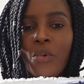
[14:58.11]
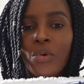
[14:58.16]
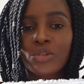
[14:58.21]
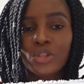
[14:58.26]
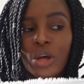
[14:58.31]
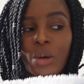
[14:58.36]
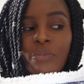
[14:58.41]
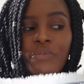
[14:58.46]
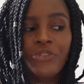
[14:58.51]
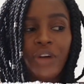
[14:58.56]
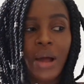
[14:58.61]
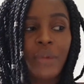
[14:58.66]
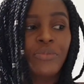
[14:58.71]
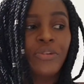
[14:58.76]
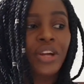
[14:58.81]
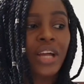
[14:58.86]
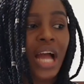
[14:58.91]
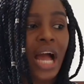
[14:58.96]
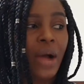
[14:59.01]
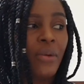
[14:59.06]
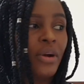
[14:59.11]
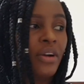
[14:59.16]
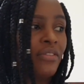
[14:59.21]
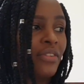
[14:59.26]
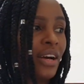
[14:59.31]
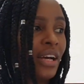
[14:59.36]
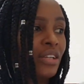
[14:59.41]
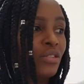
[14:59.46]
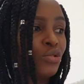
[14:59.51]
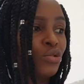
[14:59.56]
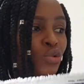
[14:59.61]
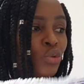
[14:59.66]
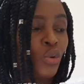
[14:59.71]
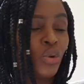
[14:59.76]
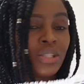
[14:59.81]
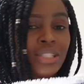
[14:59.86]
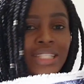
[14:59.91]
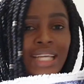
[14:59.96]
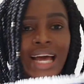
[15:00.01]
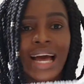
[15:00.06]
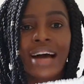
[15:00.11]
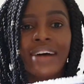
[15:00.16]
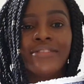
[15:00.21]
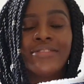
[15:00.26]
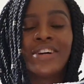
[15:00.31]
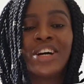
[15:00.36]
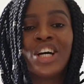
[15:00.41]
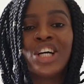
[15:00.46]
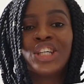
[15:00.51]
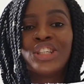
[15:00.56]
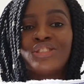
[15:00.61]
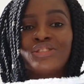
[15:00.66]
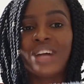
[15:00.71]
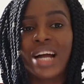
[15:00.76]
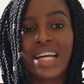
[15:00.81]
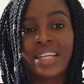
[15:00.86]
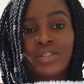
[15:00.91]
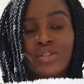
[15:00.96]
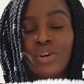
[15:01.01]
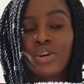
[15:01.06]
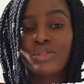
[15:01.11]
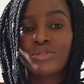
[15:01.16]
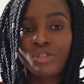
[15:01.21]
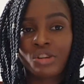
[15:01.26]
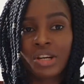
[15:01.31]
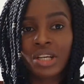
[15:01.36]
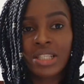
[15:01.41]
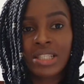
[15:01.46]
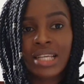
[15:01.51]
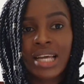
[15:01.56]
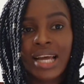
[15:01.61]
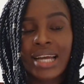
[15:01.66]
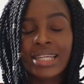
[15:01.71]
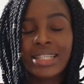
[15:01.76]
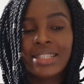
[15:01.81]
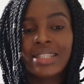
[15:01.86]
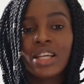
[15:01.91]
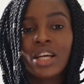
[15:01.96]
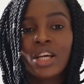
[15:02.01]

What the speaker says: Some fabric, however, don't have right or wrong sides.